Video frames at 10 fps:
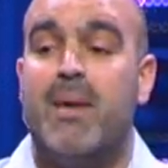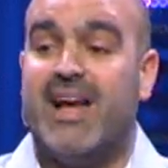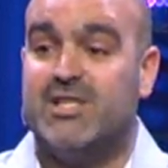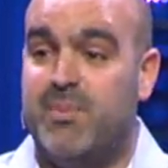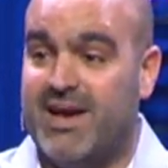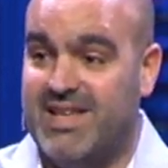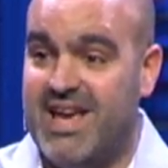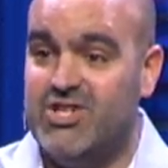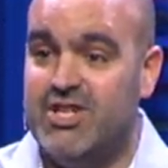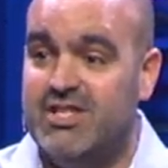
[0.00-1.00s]

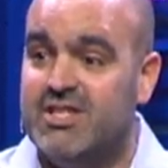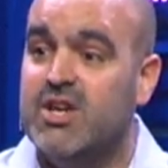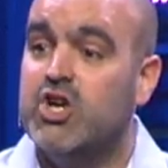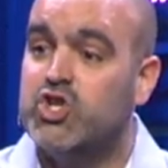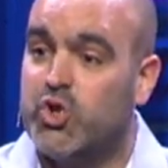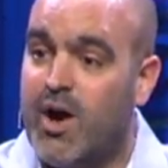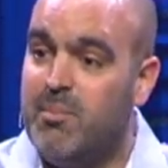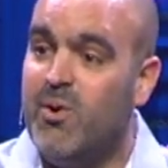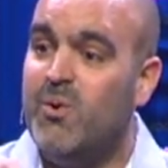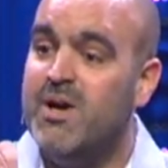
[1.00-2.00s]
expectations,
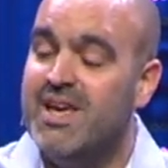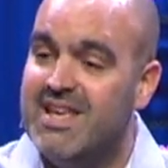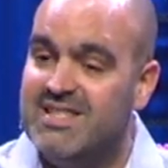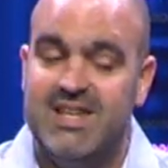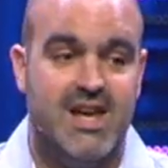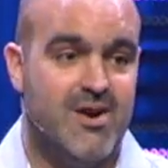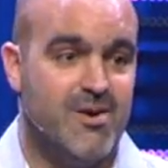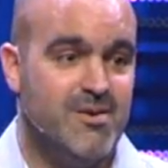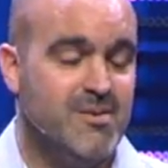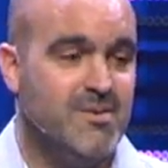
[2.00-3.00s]
trouble is near.